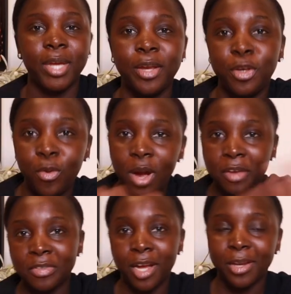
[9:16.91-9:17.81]
I know
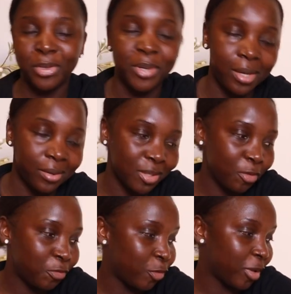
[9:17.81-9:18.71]
I've talked your ears
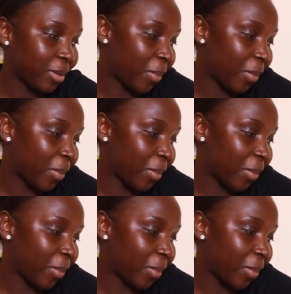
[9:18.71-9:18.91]
up for the